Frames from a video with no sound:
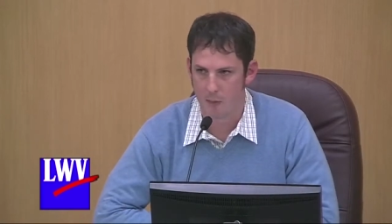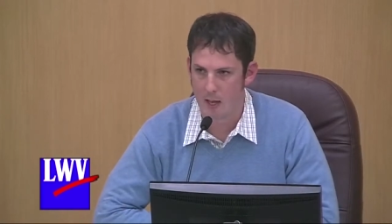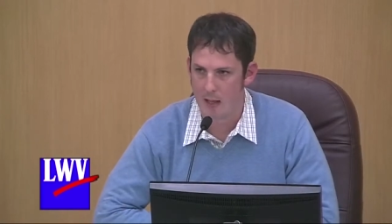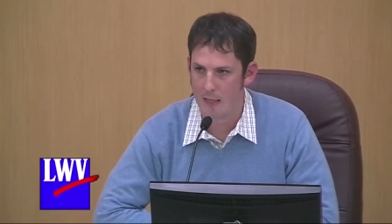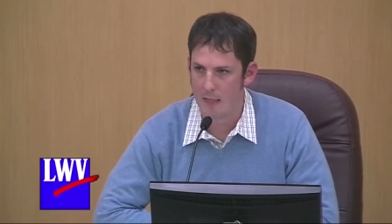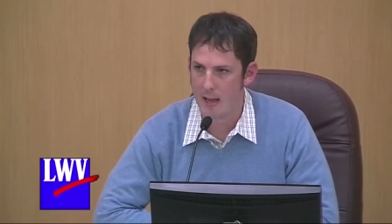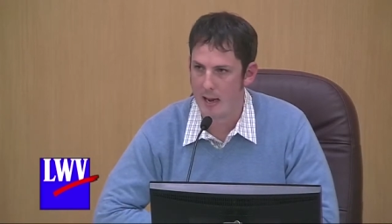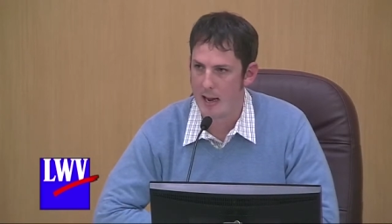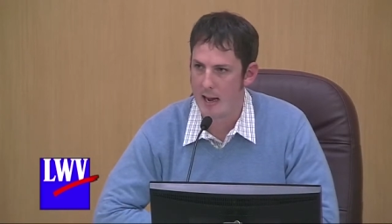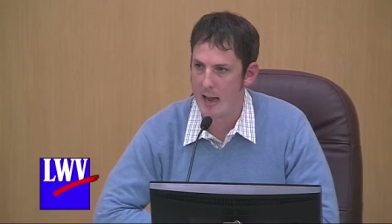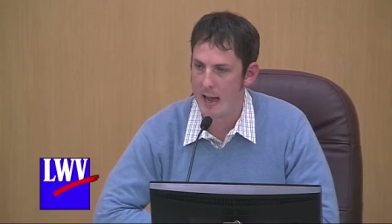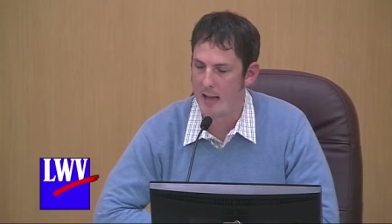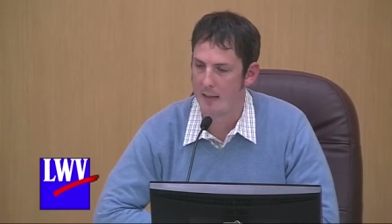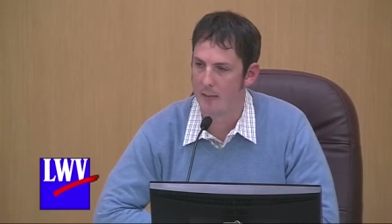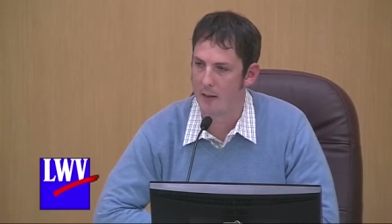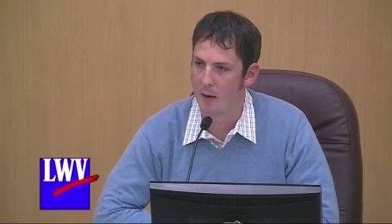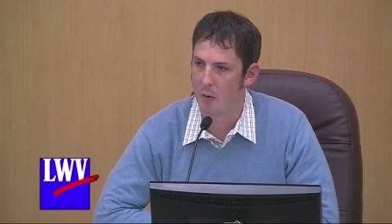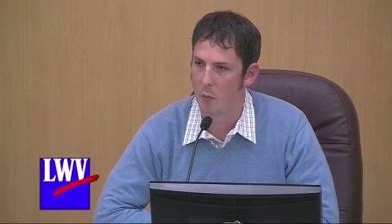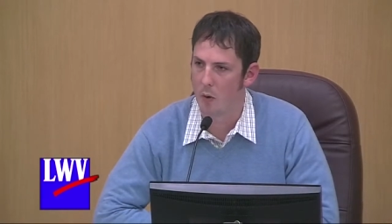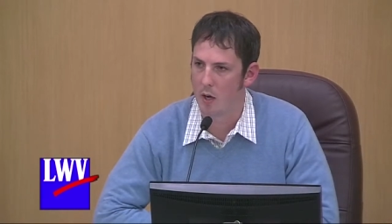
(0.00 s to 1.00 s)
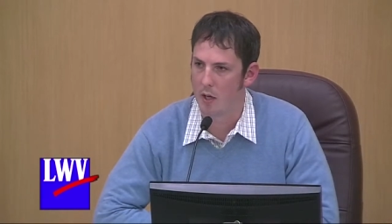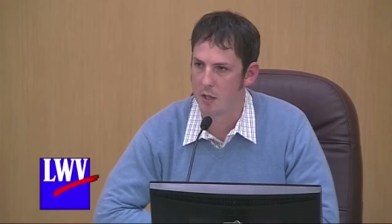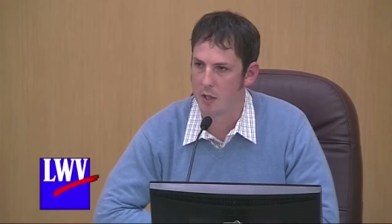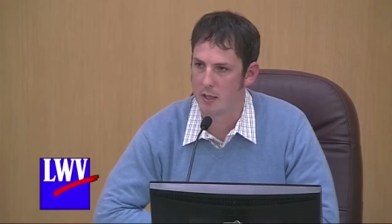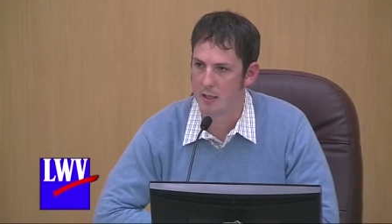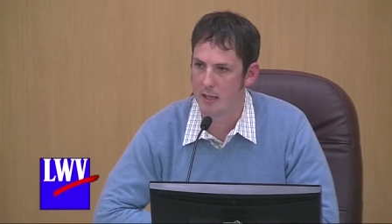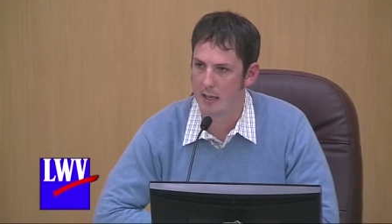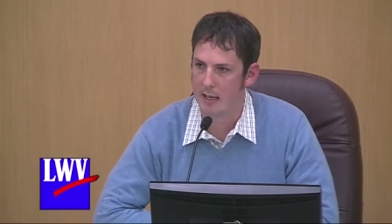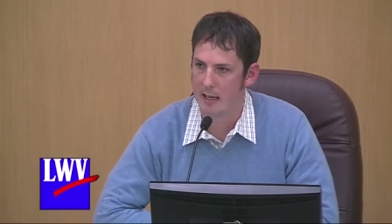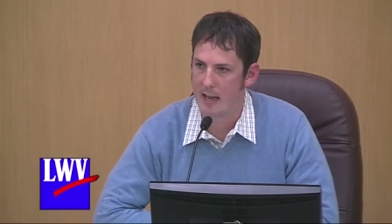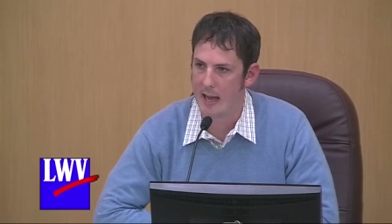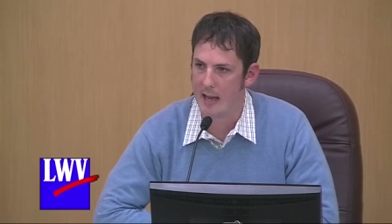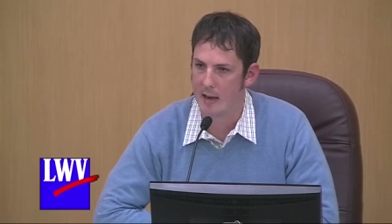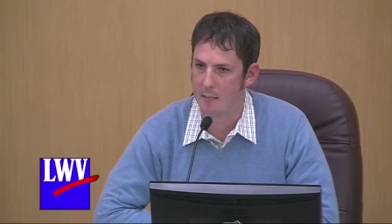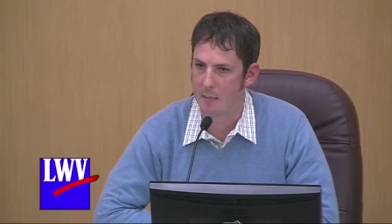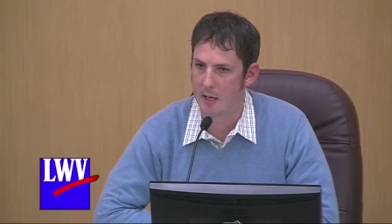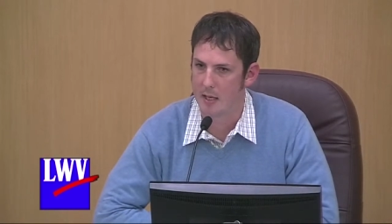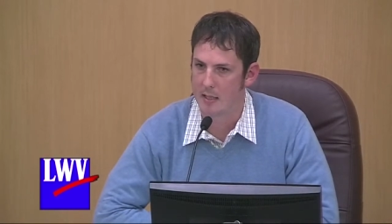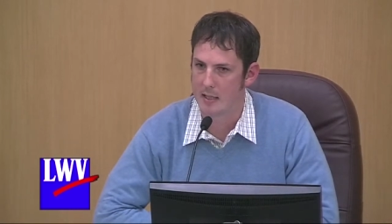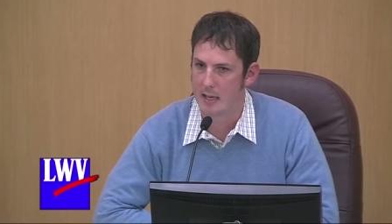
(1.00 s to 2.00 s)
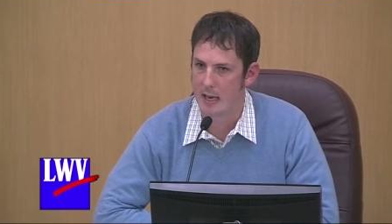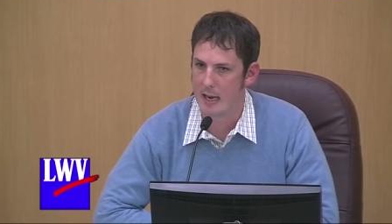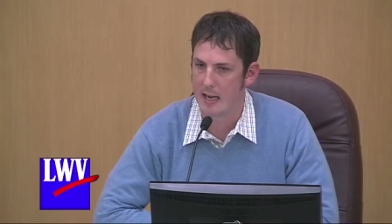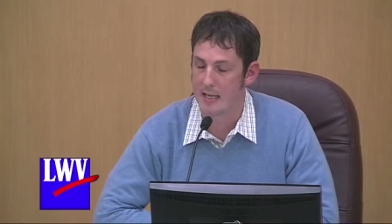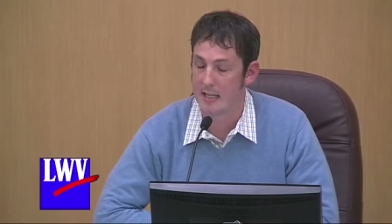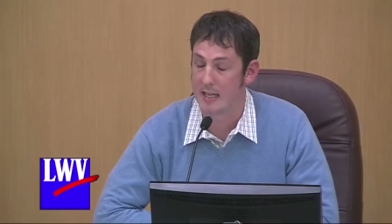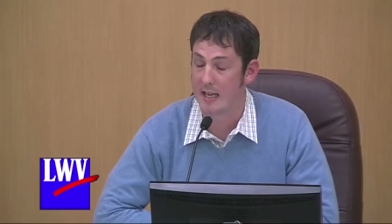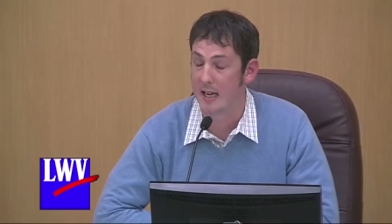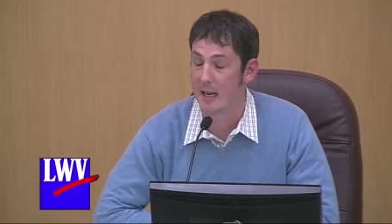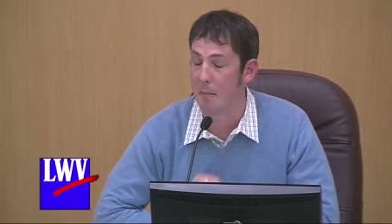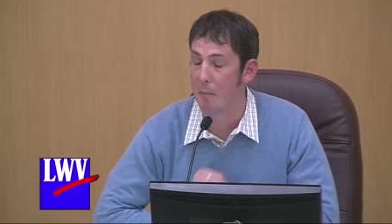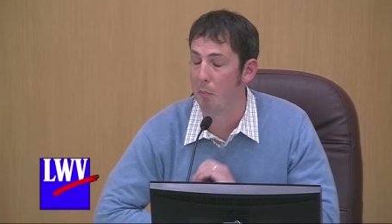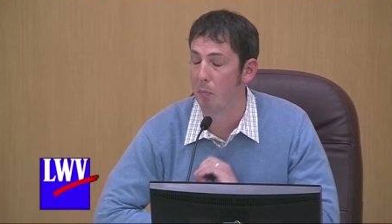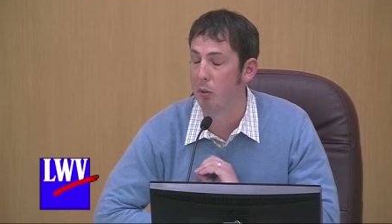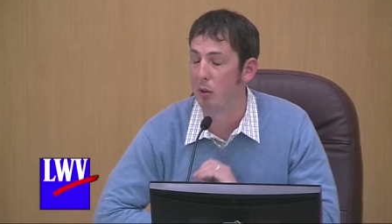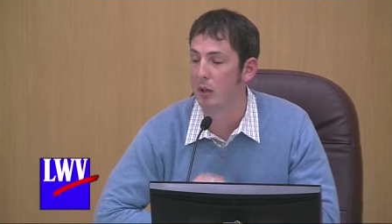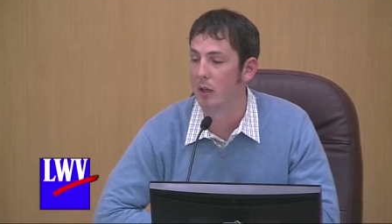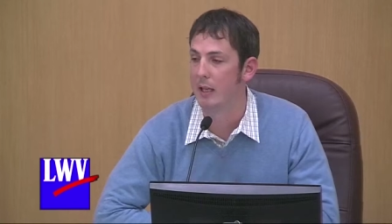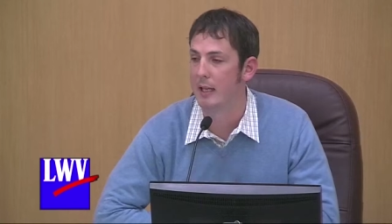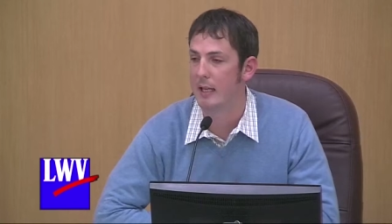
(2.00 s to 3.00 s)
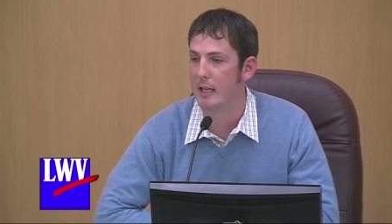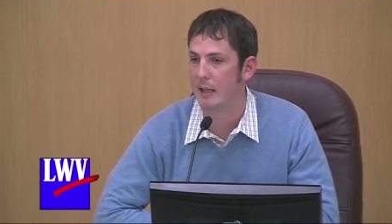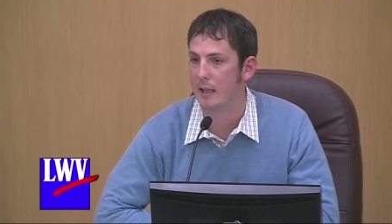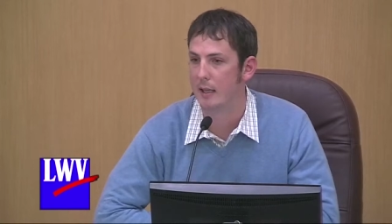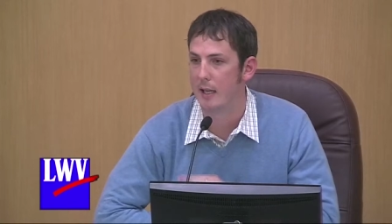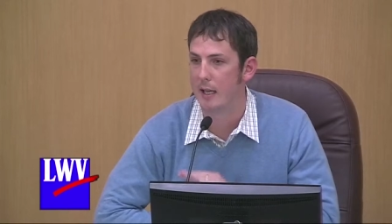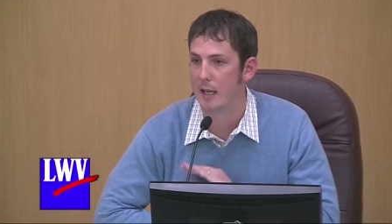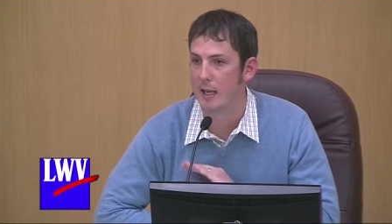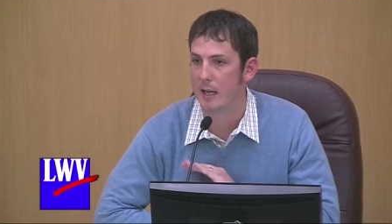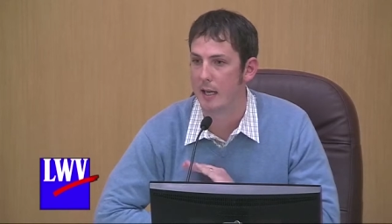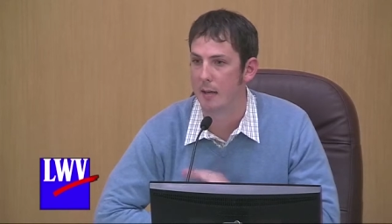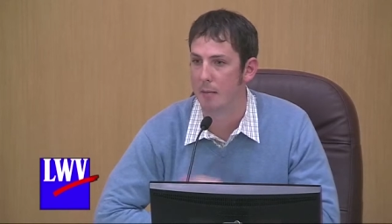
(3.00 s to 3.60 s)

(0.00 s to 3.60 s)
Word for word: and they had their Washington Academy of Science, a completely,